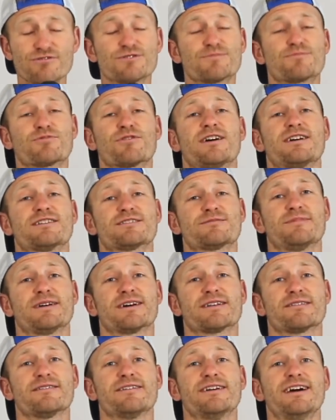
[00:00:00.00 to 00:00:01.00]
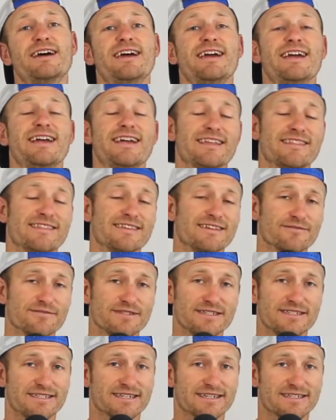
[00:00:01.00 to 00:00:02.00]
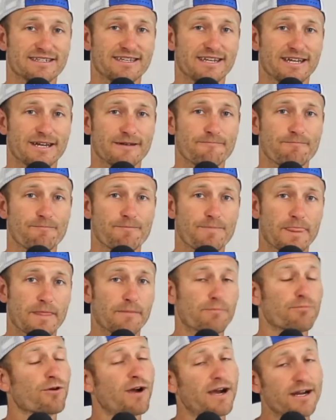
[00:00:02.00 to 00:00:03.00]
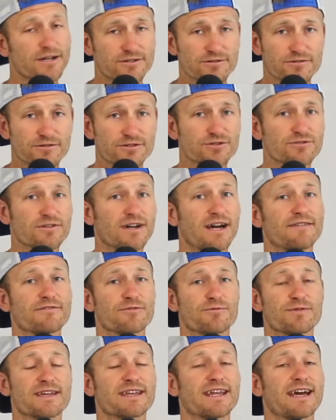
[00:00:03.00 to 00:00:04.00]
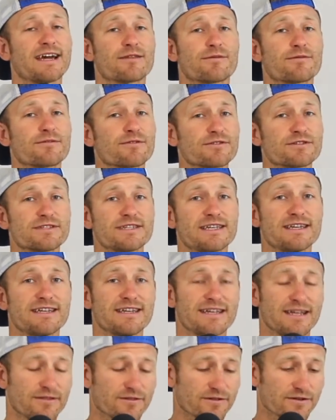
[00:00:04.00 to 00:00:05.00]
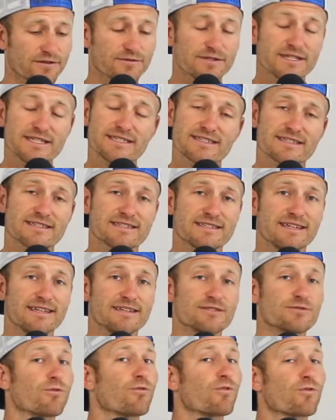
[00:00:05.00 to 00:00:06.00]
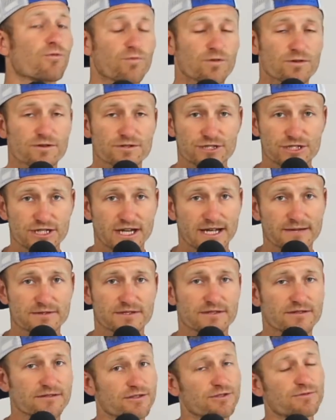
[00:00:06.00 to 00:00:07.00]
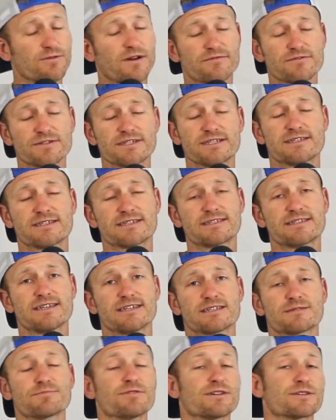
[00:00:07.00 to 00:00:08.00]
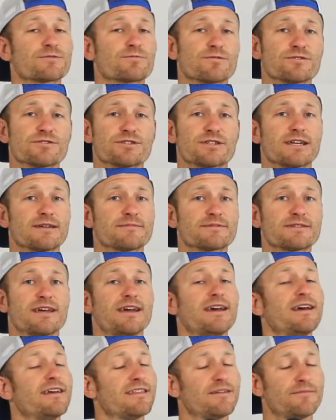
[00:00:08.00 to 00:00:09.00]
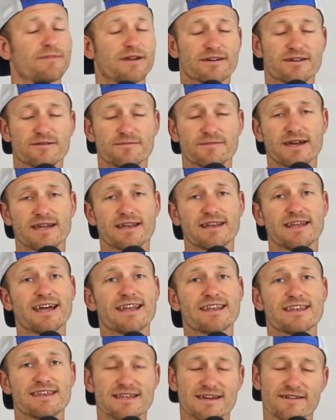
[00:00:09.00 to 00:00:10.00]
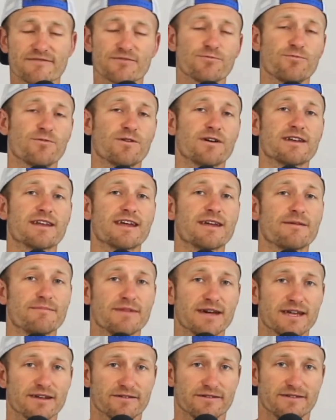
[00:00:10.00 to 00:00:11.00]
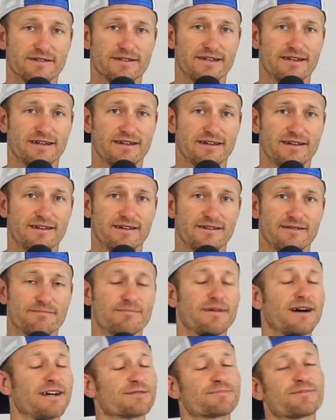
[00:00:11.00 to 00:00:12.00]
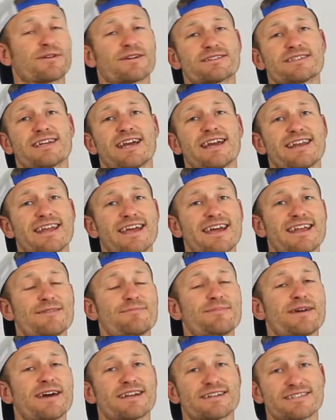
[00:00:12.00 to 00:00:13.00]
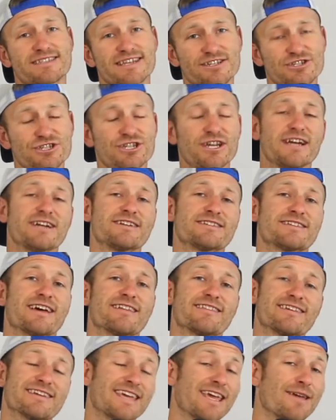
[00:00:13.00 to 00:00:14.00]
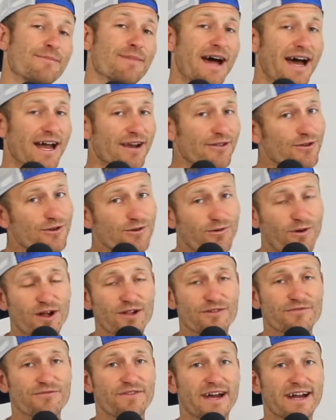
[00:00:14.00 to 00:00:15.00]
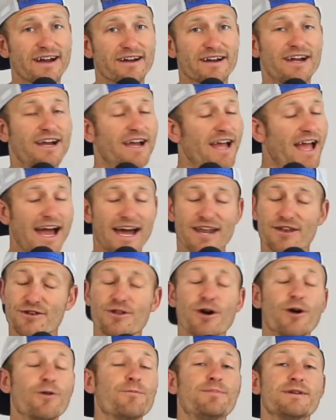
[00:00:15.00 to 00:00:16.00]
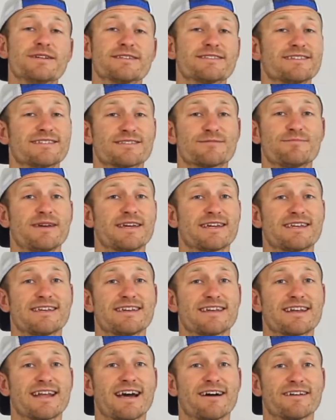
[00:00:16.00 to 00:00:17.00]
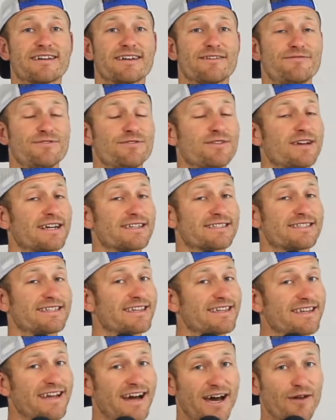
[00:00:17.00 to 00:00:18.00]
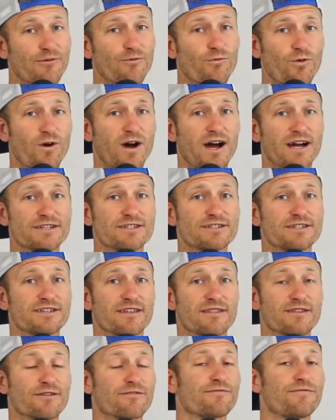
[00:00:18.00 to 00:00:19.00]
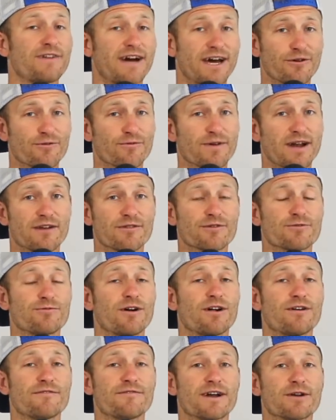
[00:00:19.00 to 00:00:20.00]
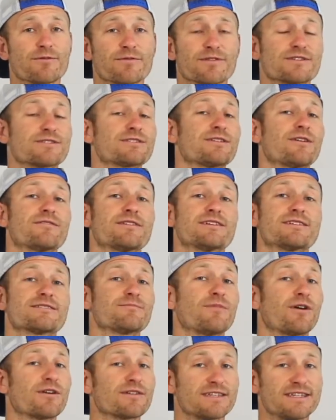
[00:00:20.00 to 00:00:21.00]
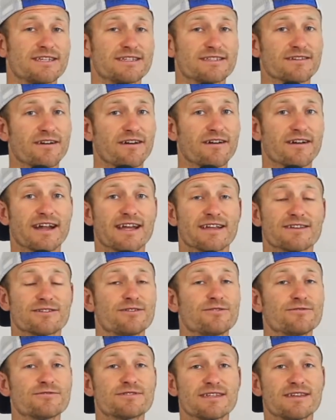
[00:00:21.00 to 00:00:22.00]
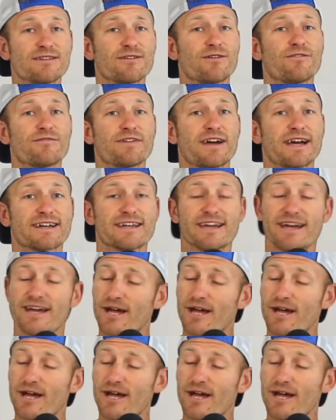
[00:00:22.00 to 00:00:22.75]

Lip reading: bronze medal in the Elite 16. Prior to Ostrava, we had 13 either Elite 16s or World Champs, 12 Elite 16s plus World Champs. The American men had never won a medal. Miles Partain, Andy Benesh, they changed that. They came out of the qualifier, had no business making it out. If you guys did not watch their final round of the qualifier with Estonia's Martti Saar and Kusti Novak,